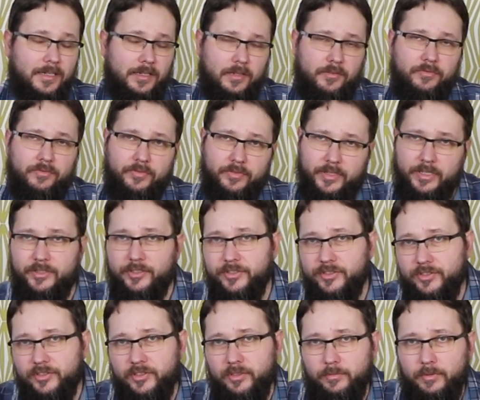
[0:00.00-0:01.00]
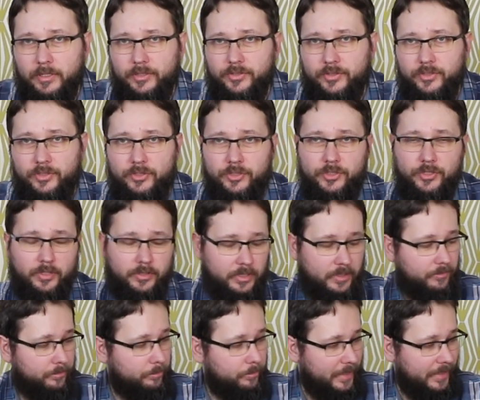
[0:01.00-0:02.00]
they are very similar to each
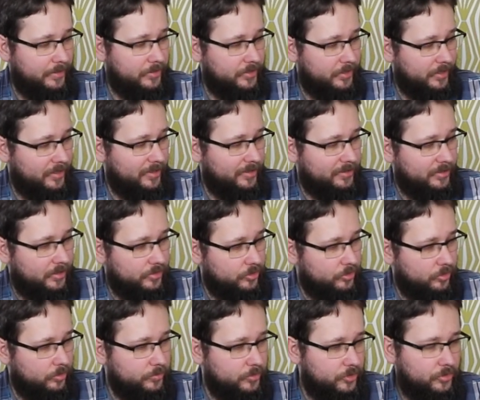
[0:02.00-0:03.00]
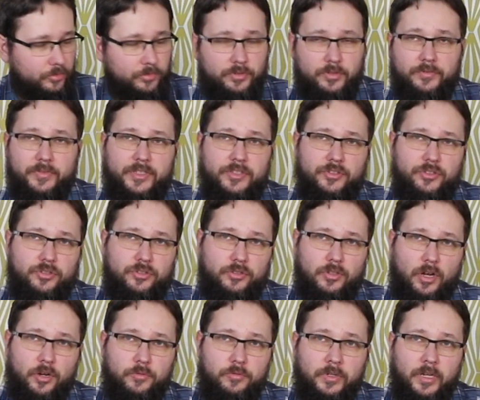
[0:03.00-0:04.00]
other. Basically, there's some sort of a
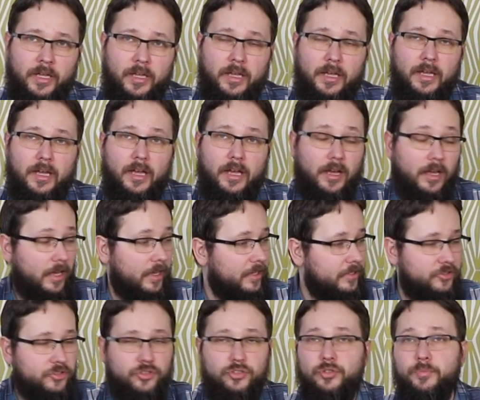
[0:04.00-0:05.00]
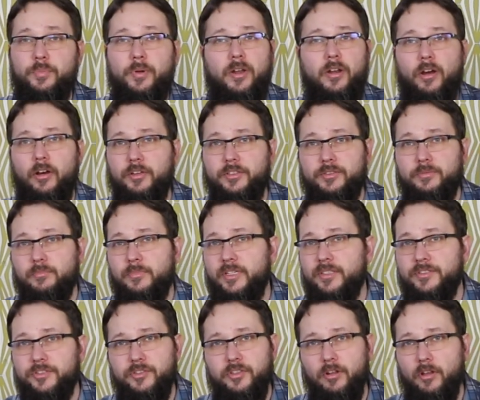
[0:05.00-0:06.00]
stone. It's super light.
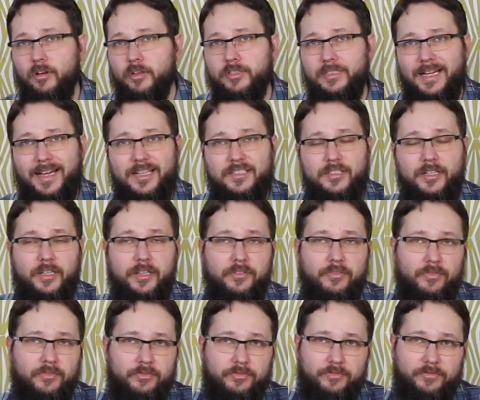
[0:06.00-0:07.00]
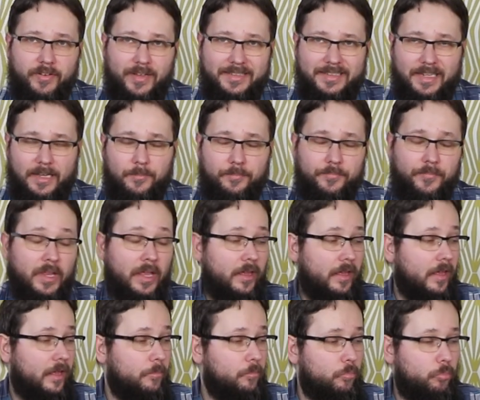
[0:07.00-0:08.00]
It's light as a feather.
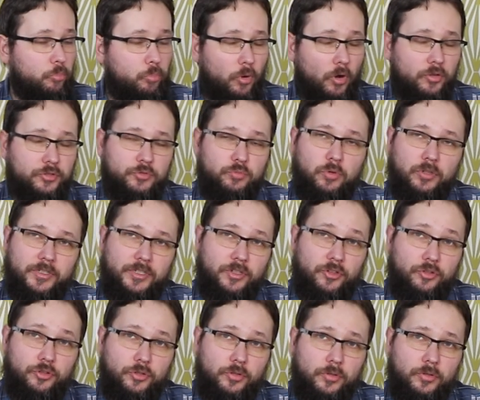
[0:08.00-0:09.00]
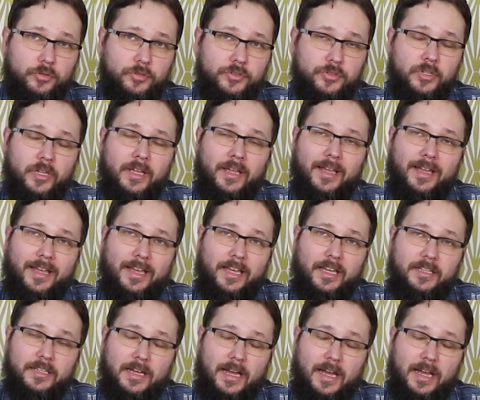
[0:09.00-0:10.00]
But what it does,
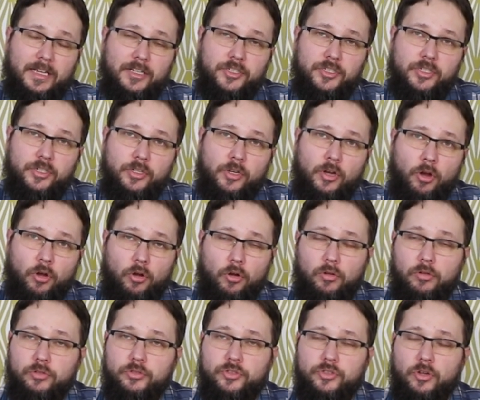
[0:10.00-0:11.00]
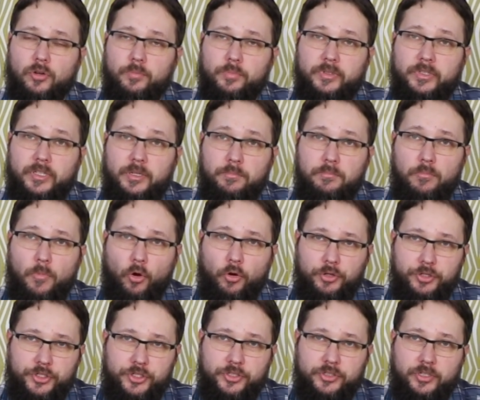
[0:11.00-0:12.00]
it actually holds up the
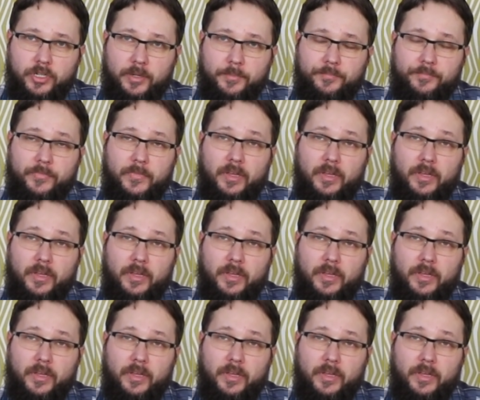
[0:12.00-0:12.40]
moisture